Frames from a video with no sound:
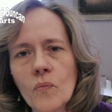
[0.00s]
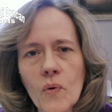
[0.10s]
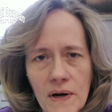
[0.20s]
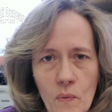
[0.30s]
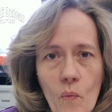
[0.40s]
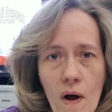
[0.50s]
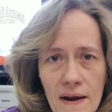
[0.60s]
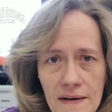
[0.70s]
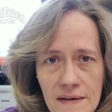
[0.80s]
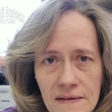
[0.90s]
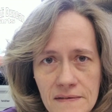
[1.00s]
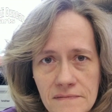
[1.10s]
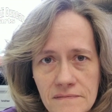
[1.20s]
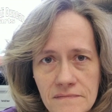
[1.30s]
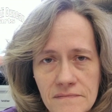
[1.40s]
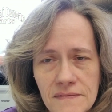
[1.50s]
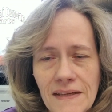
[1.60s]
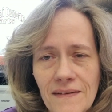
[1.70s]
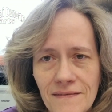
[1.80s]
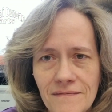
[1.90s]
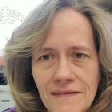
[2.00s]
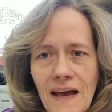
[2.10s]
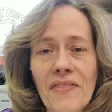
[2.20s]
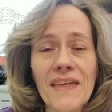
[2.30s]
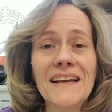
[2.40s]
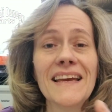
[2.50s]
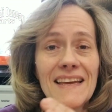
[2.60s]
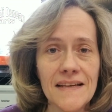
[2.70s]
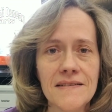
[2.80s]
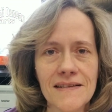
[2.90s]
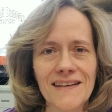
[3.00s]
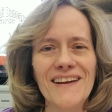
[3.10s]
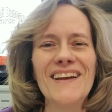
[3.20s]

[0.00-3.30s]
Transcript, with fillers: what I wanted it. I think it did